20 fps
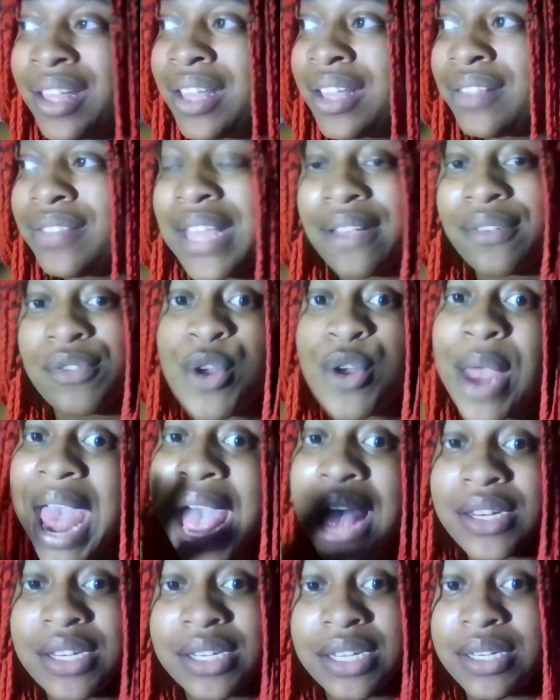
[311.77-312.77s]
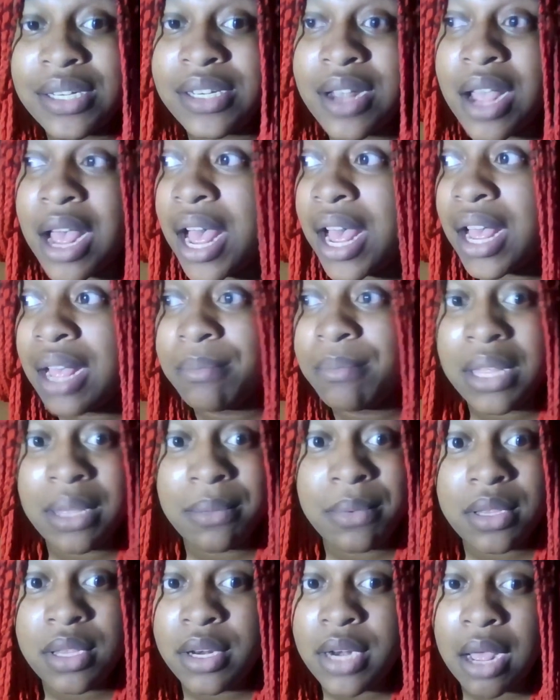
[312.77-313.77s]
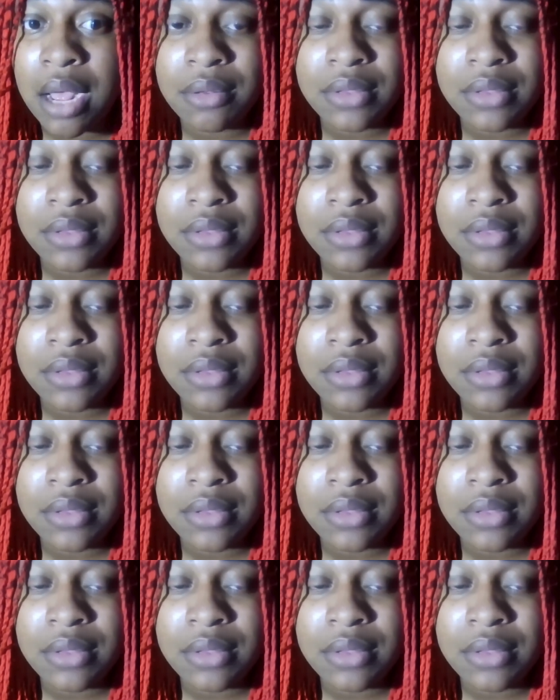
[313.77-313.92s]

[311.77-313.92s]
They've dragged, you know,